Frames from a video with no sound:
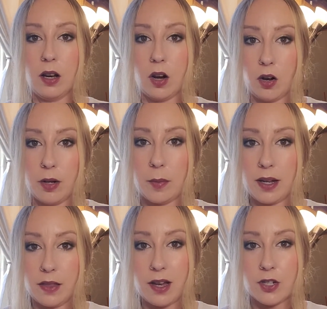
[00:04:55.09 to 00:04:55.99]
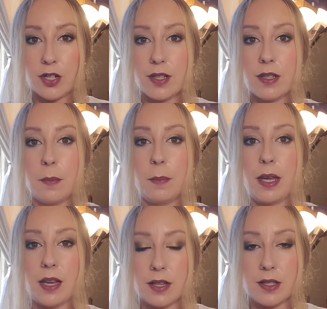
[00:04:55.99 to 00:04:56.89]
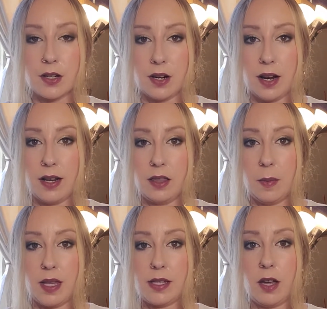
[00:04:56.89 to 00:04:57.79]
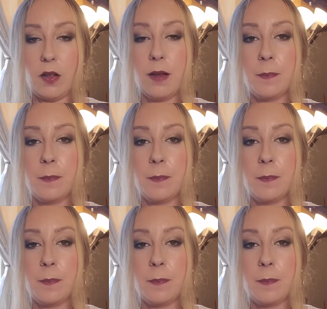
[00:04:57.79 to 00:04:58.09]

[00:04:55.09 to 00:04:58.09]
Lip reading: on my lashes because they're not in the best health.